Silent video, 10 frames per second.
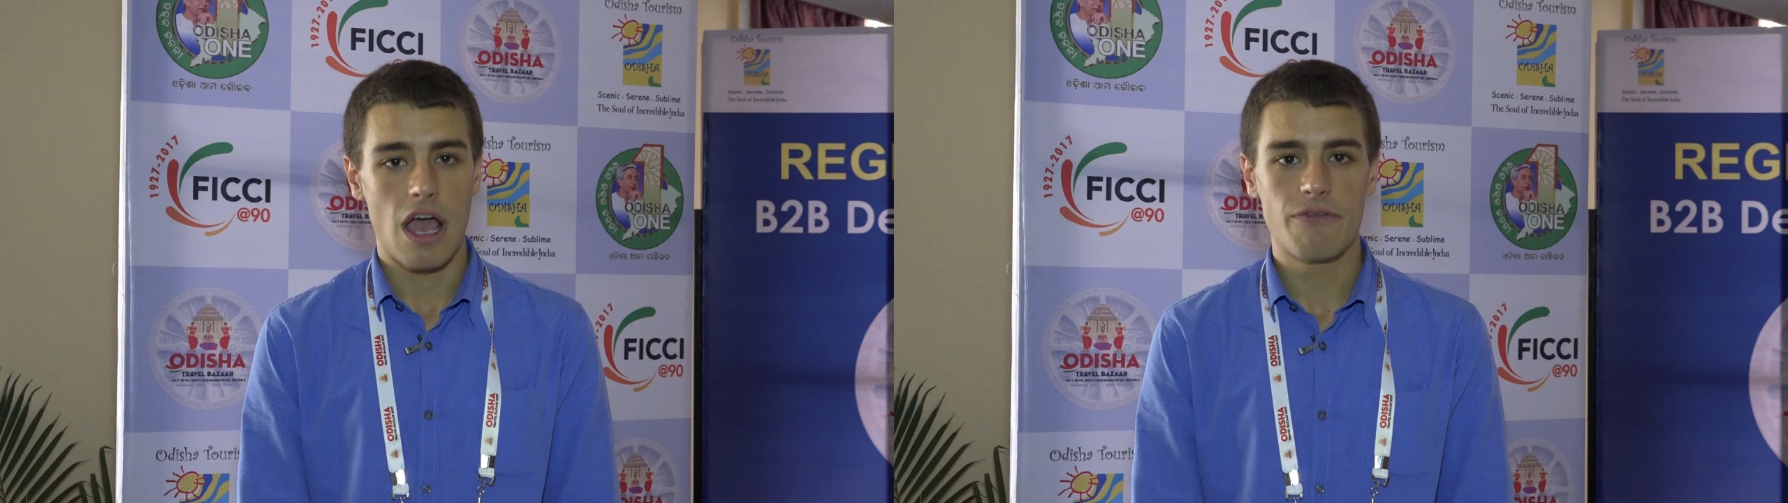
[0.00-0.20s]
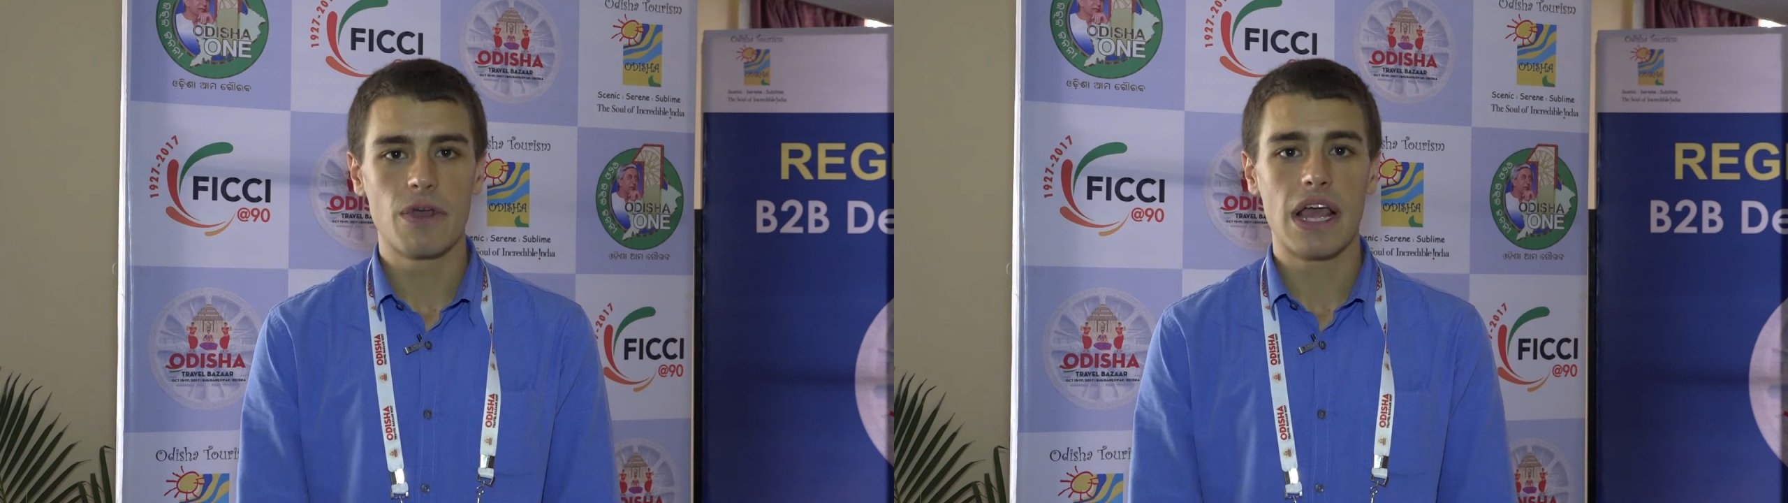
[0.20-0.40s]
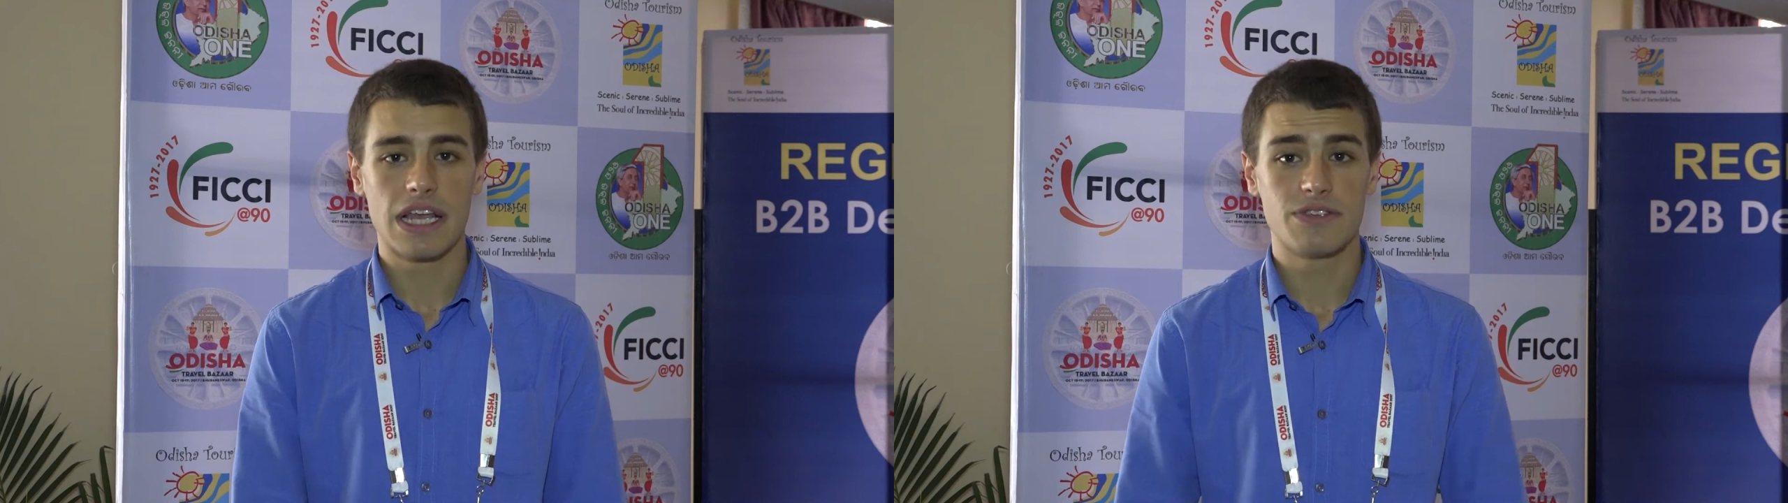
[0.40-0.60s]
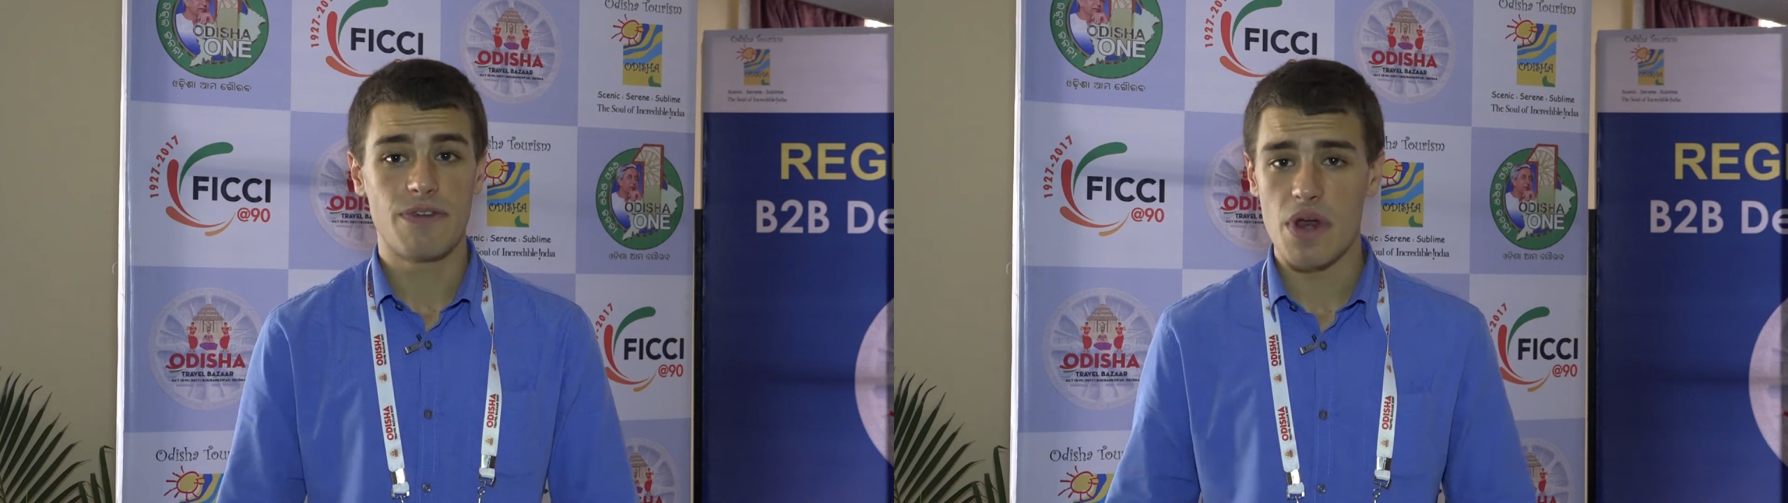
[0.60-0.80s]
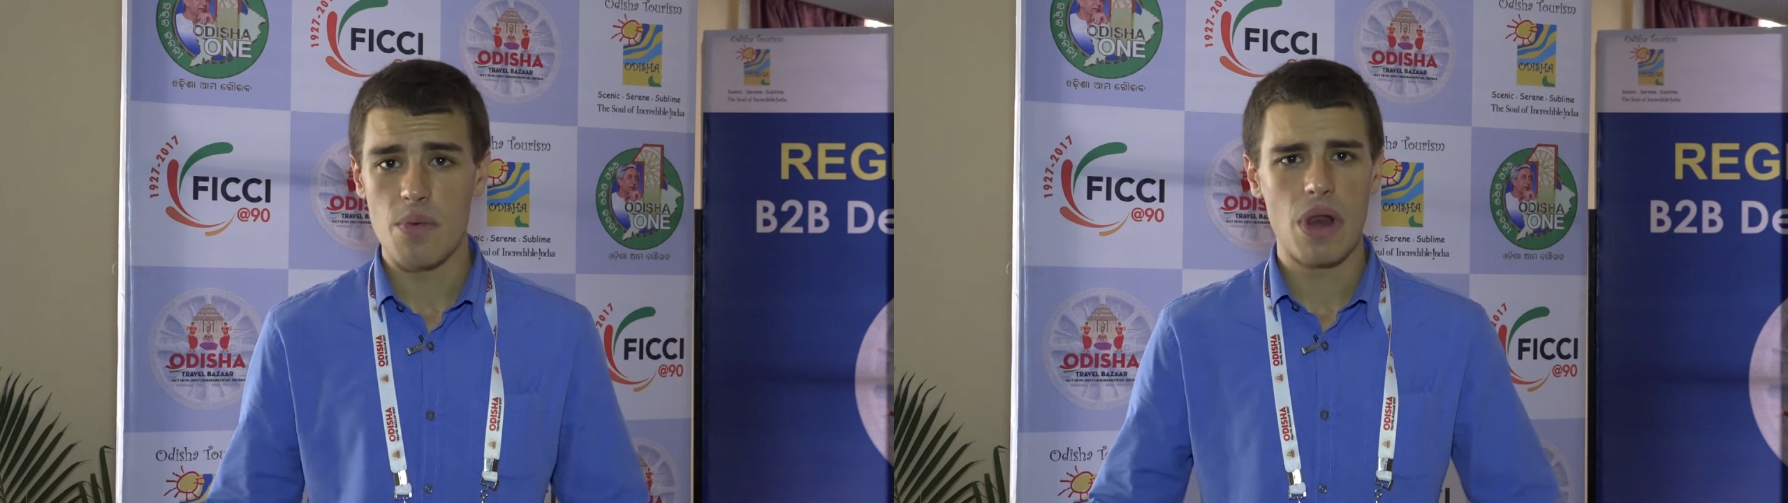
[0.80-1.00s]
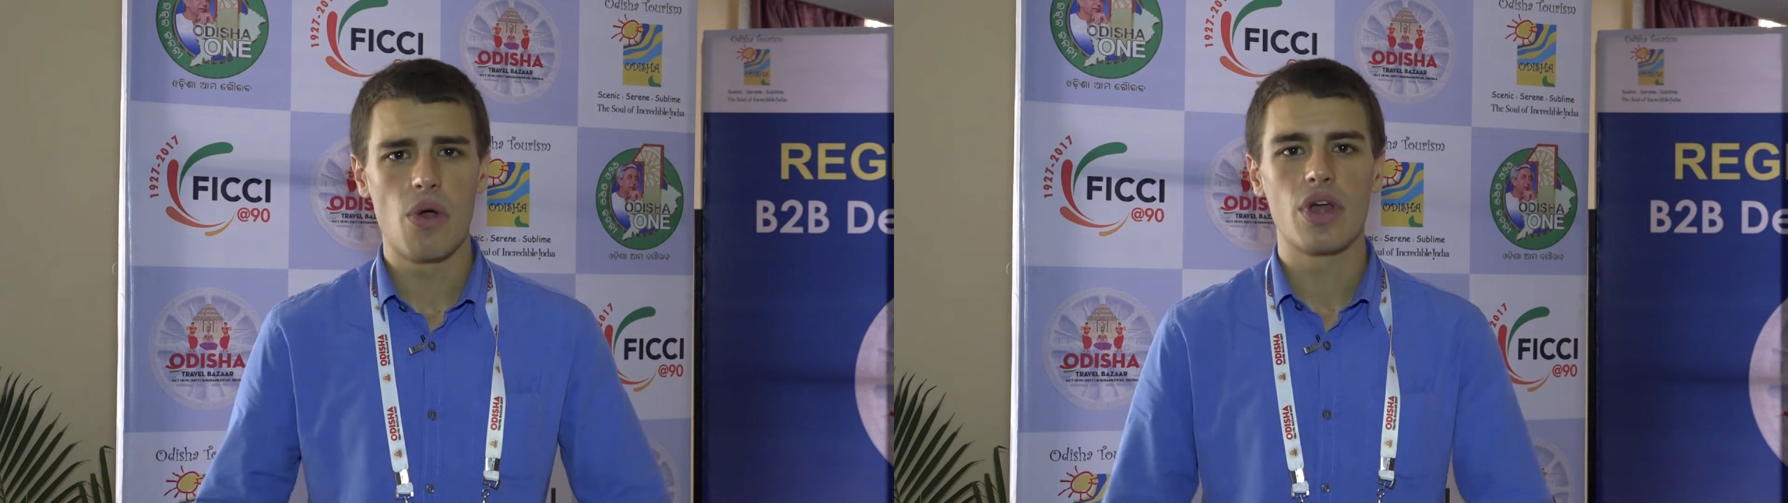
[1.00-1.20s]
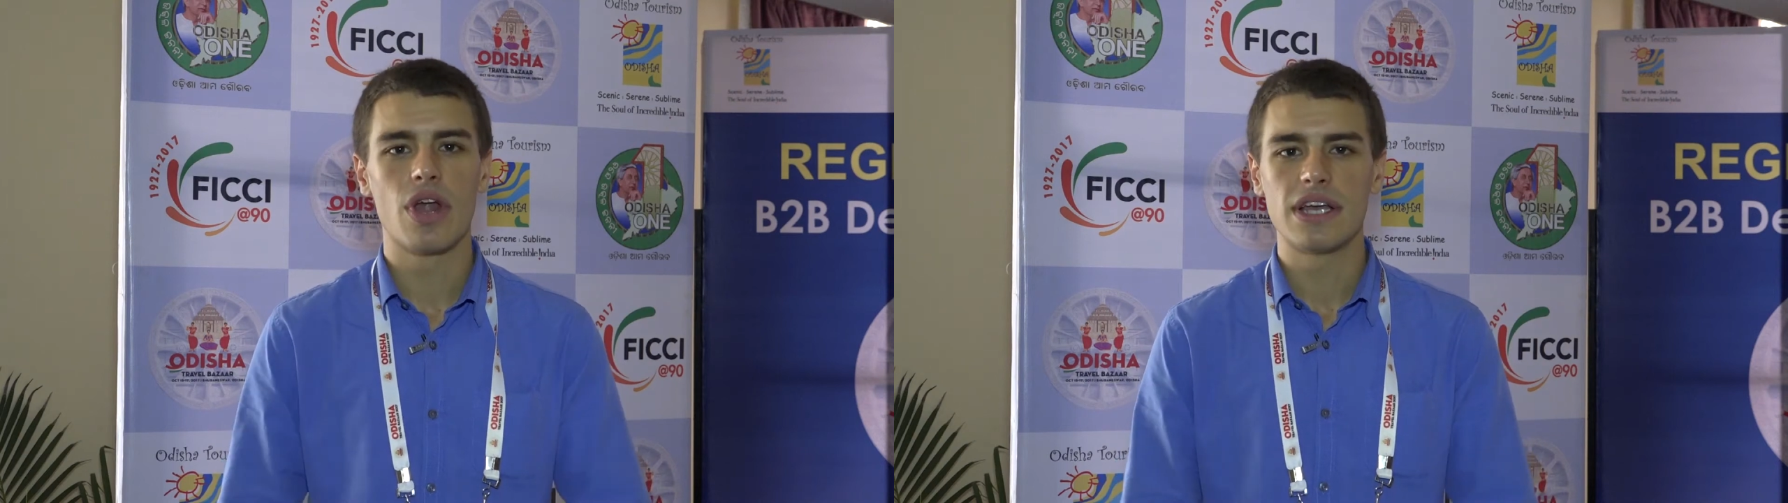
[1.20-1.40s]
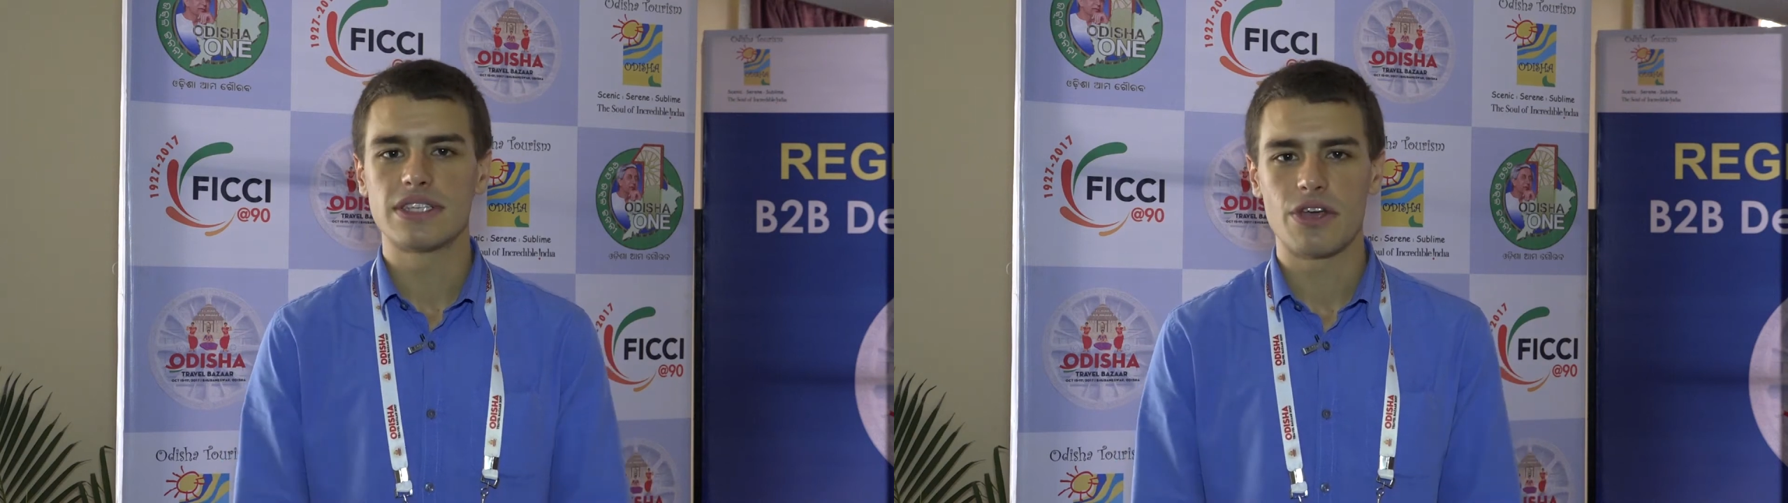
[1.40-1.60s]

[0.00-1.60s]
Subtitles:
I feel like it's very well organized